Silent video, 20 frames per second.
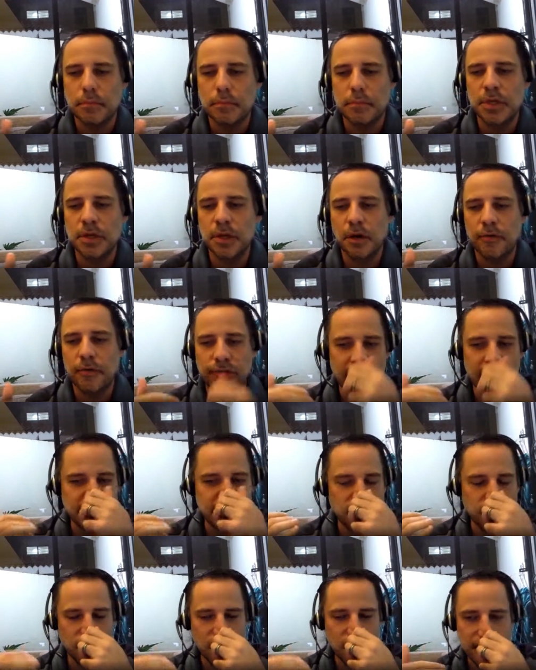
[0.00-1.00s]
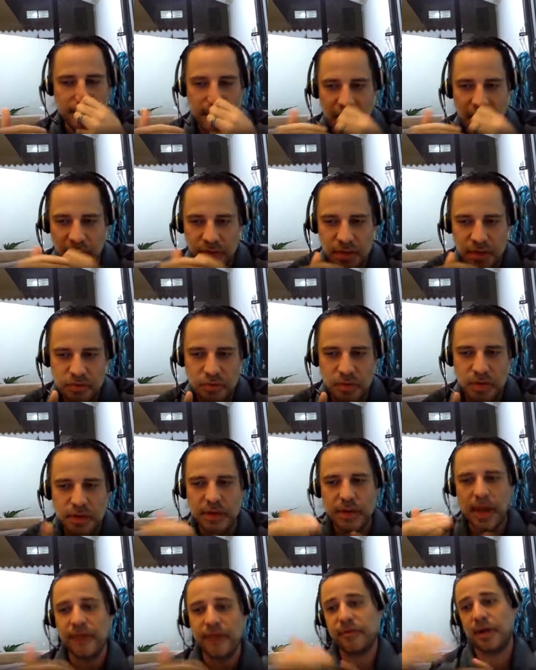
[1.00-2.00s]
if I do really bad on this one,
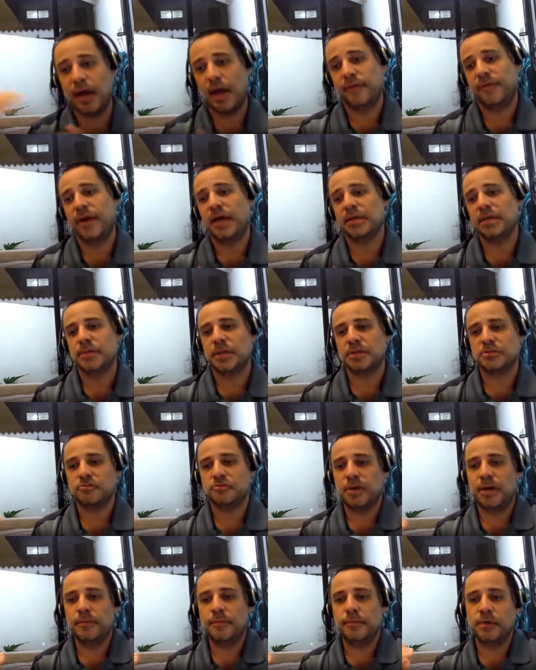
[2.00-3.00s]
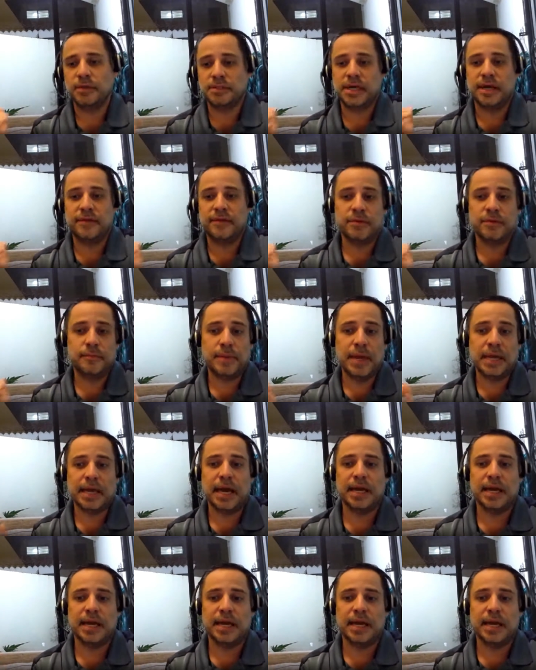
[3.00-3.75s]
I've got some extra credit points kind of in the bank